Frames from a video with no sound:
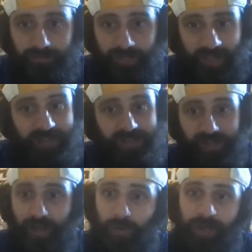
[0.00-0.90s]
Yes,
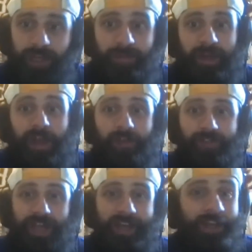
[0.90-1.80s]
I will keep my head up,
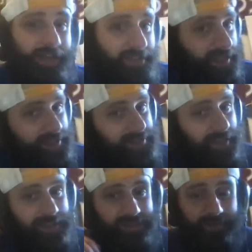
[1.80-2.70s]
Johnny.
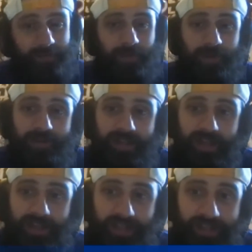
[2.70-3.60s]
It's difficult.
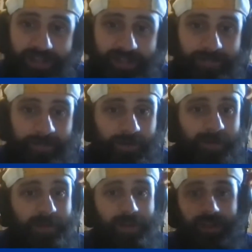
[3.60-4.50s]
It's
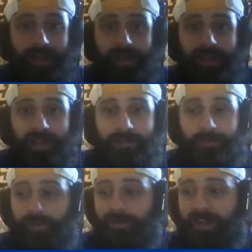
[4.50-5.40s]
difficult
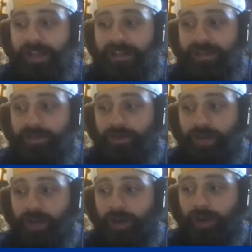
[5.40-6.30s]
for me to.
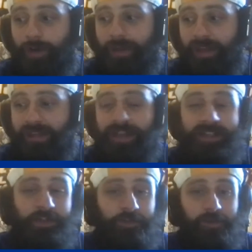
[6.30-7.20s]
It's
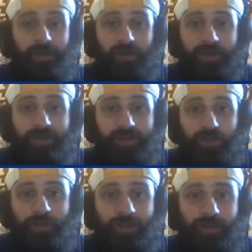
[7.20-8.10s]
easy for me to always be
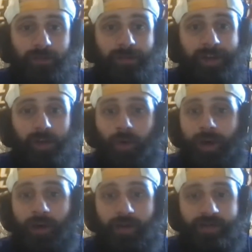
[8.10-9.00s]
doom and gloom, but I don't
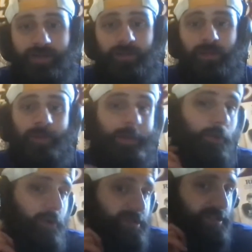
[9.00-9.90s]
want to always be doom and gloom. I'm
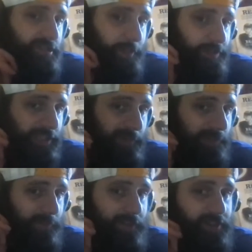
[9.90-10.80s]
always this type of
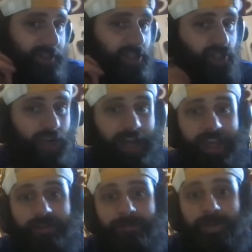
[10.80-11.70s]
Sabres fan that's going to try
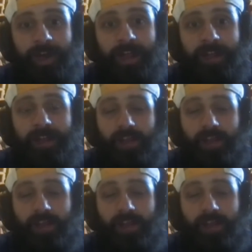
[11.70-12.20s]
and find,